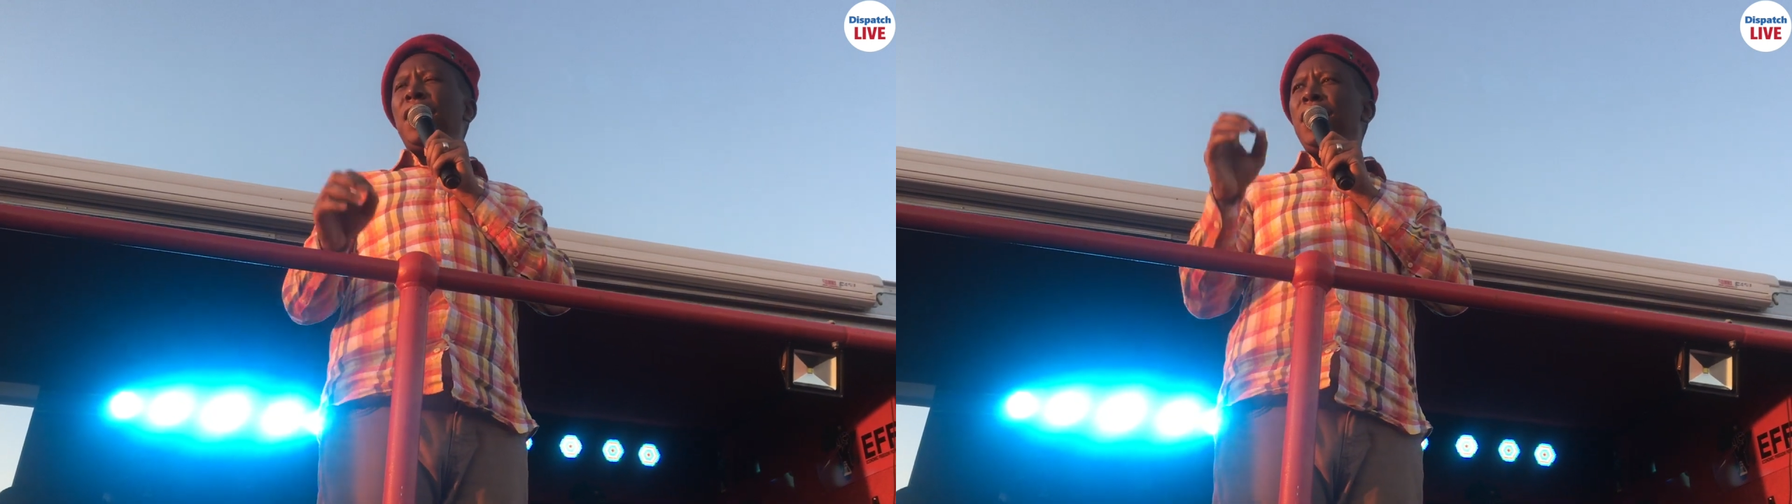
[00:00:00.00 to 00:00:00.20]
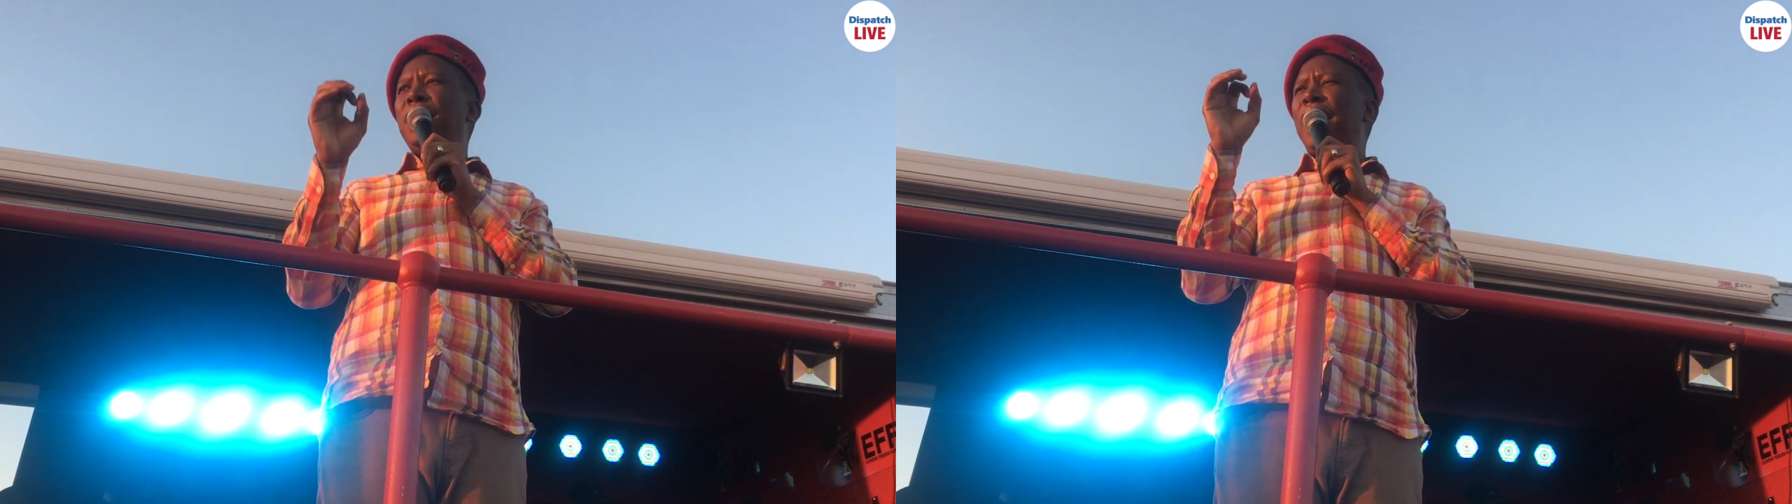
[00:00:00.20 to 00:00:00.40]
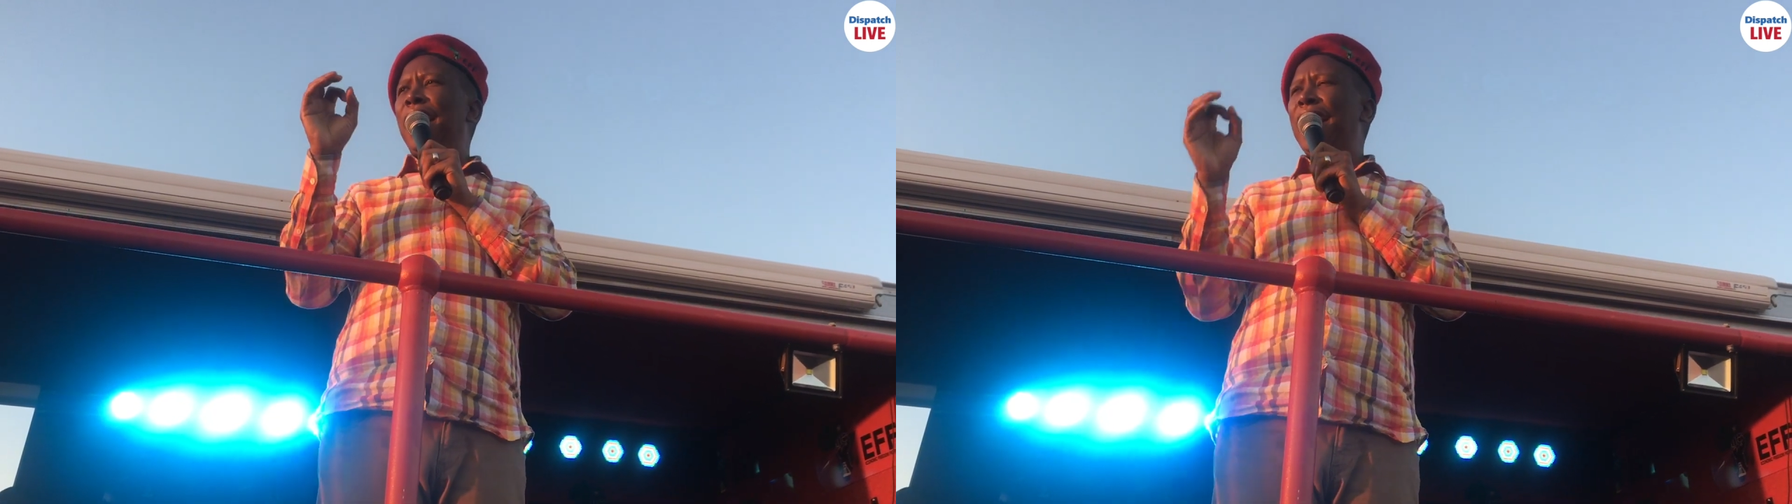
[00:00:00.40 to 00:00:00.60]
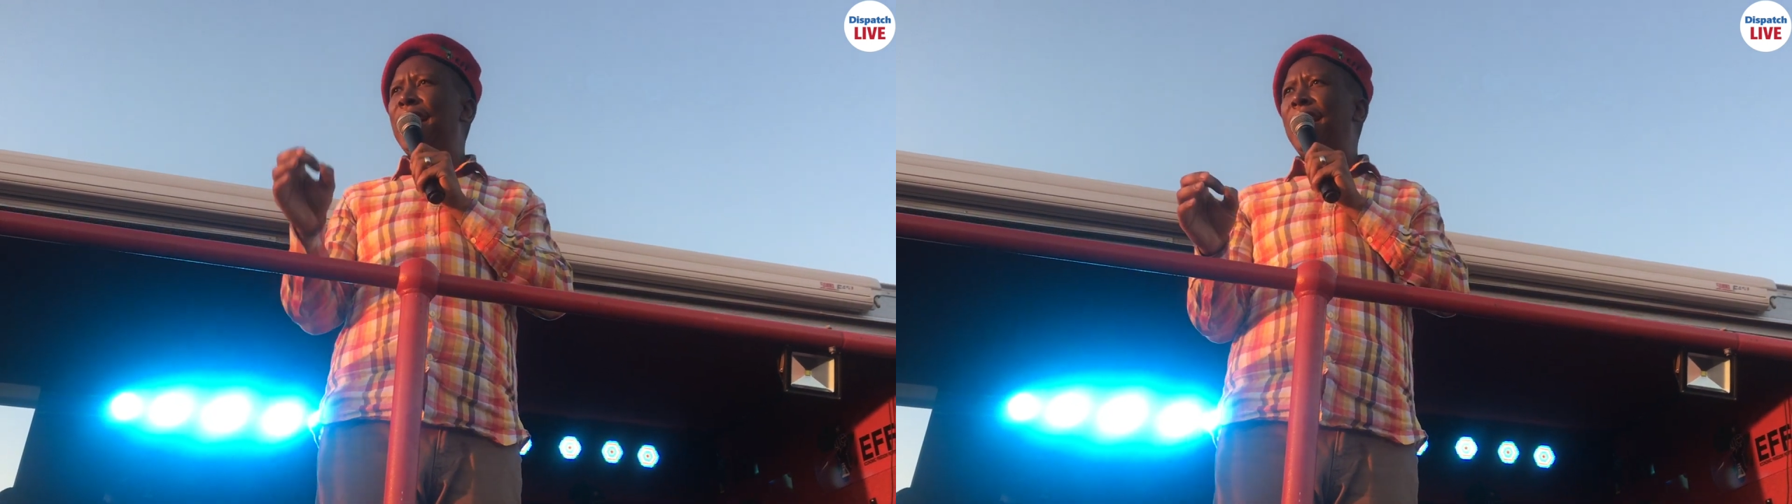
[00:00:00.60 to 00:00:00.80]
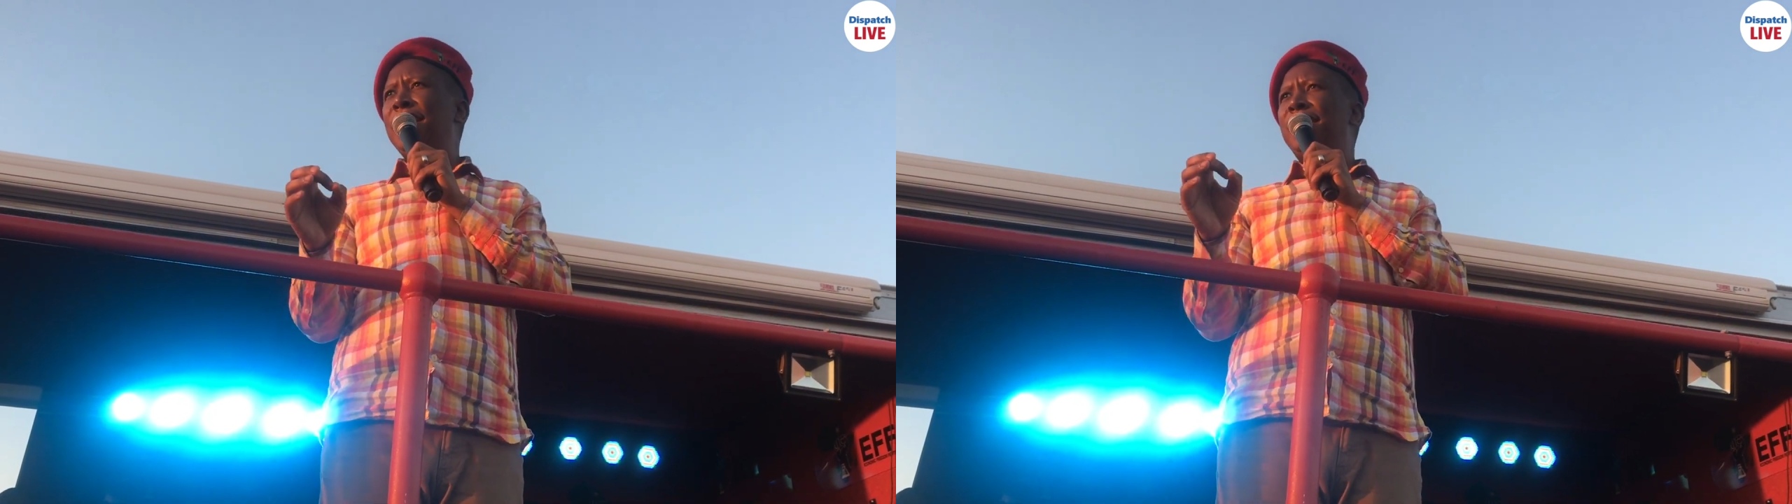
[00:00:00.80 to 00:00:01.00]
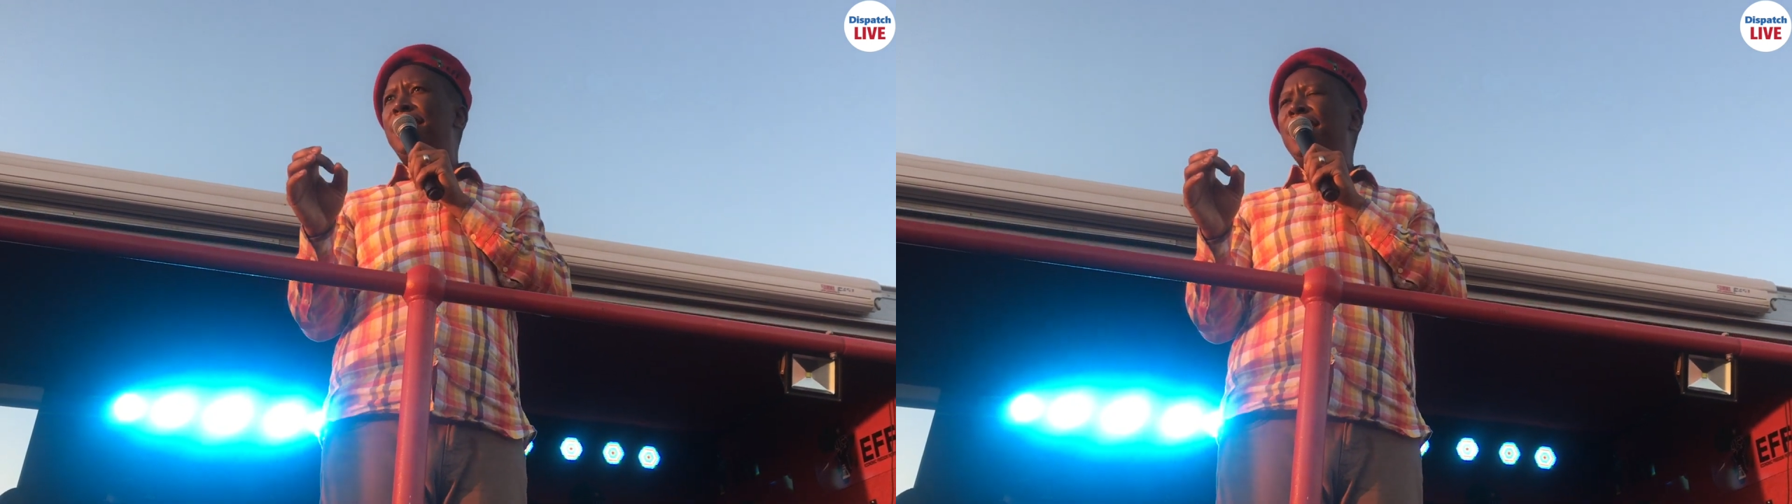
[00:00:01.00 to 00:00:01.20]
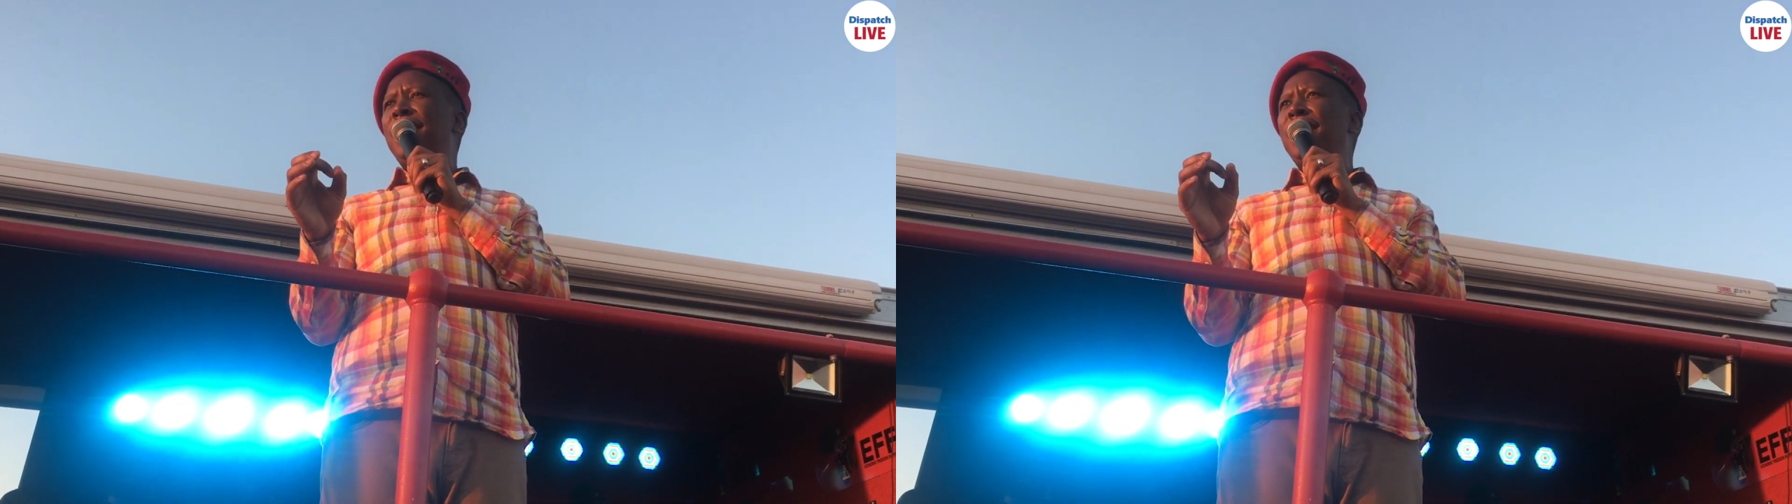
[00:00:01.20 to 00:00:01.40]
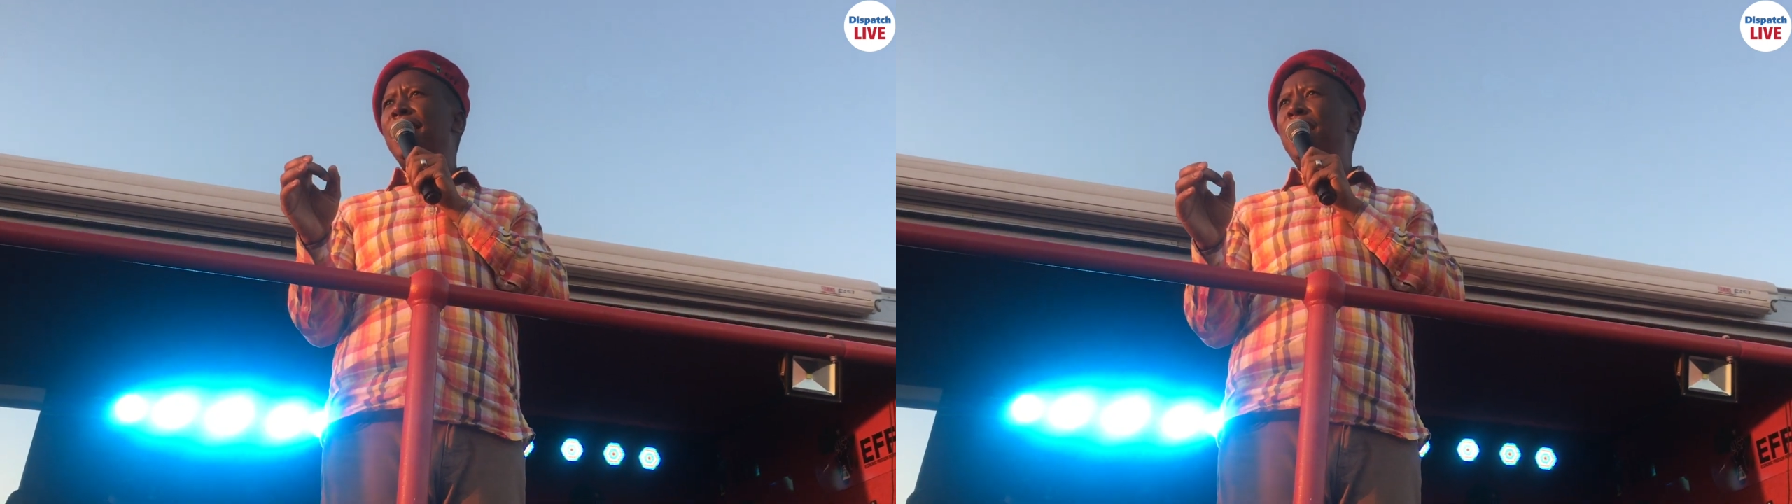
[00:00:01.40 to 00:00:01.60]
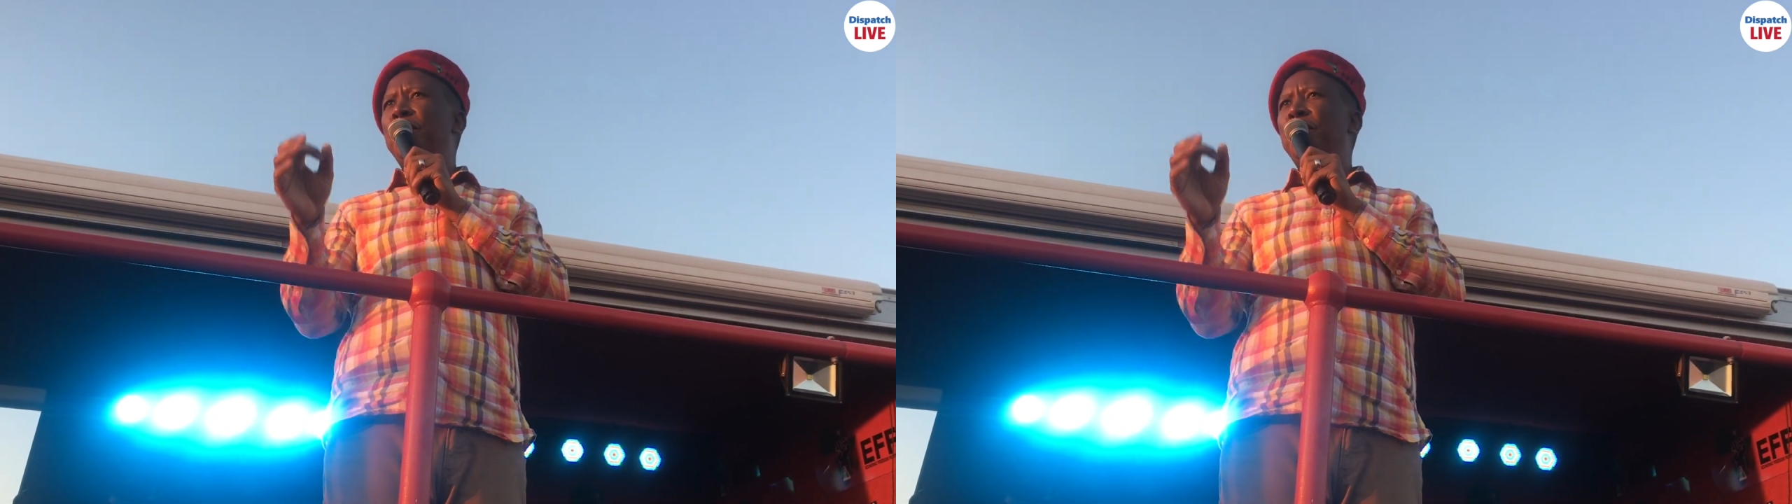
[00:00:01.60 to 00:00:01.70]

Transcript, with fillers: In the ANC,